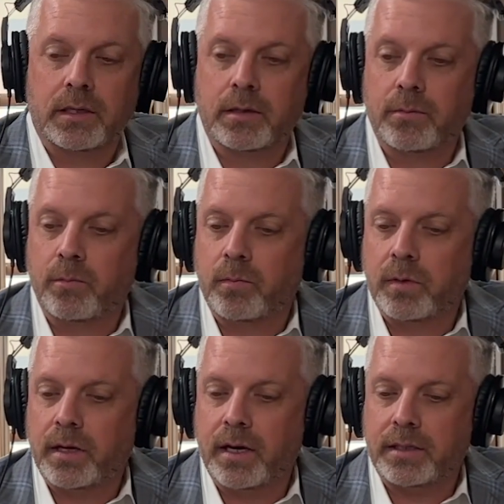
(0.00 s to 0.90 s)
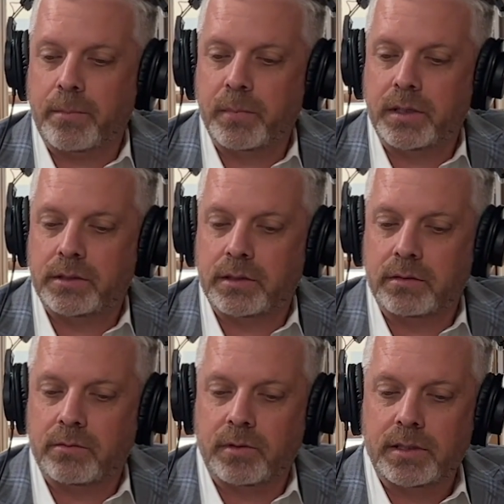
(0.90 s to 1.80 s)
as I
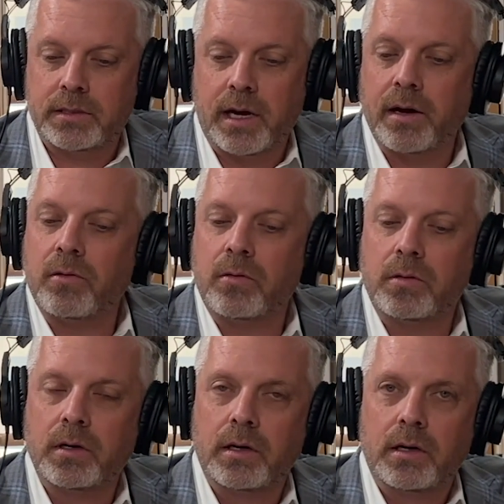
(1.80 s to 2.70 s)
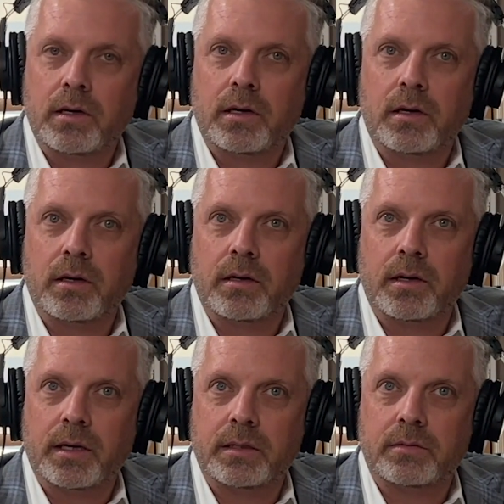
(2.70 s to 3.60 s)
mentioned, recycle
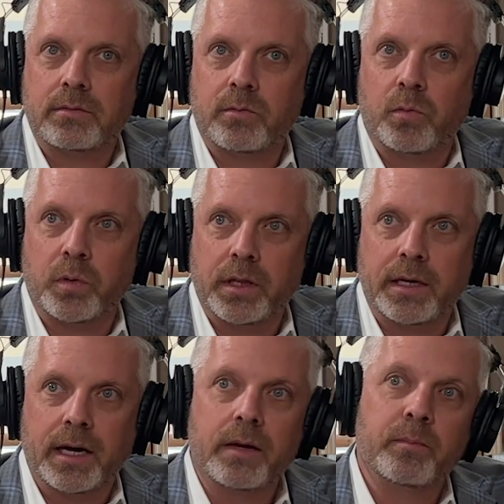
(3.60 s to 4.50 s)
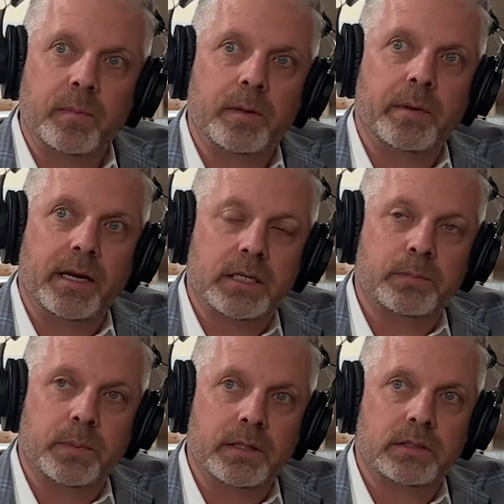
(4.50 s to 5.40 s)
has really gotten to be an
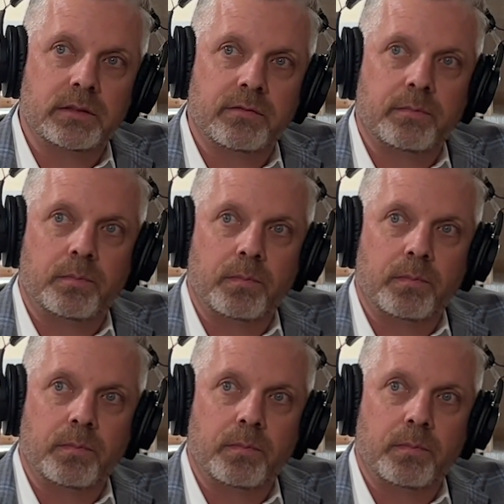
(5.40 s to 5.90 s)
expensive